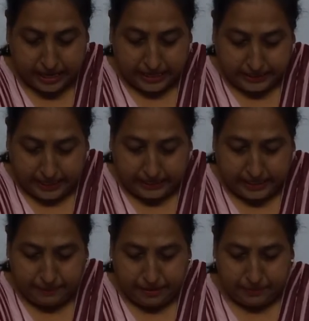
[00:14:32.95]
Take them
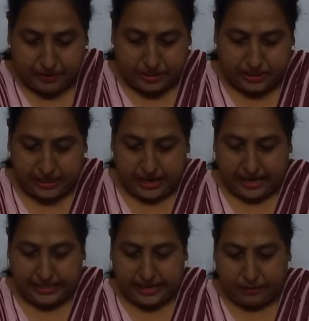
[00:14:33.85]
immediately
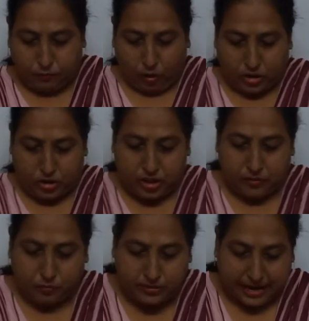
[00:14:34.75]
and then watch the
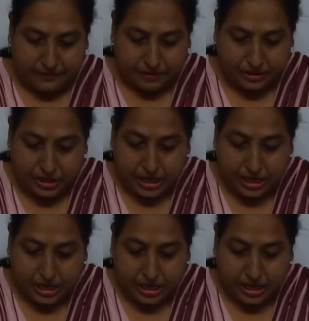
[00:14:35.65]
sandwich.